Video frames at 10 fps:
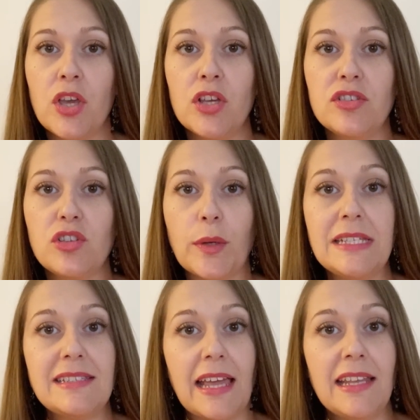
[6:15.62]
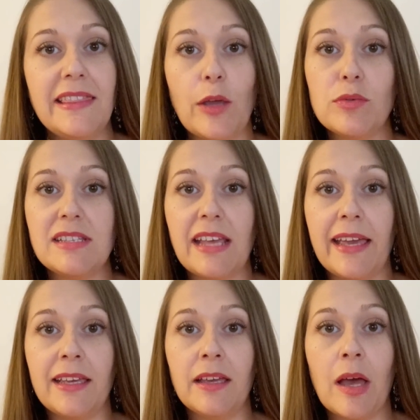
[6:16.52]
So instead they would
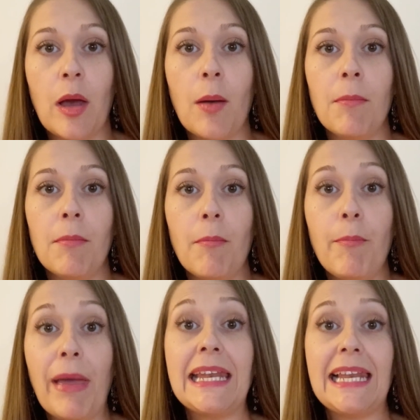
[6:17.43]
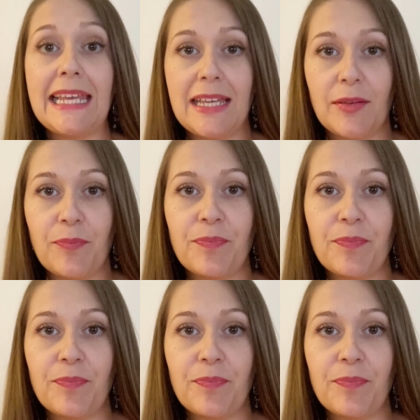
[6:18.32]
say Bentley.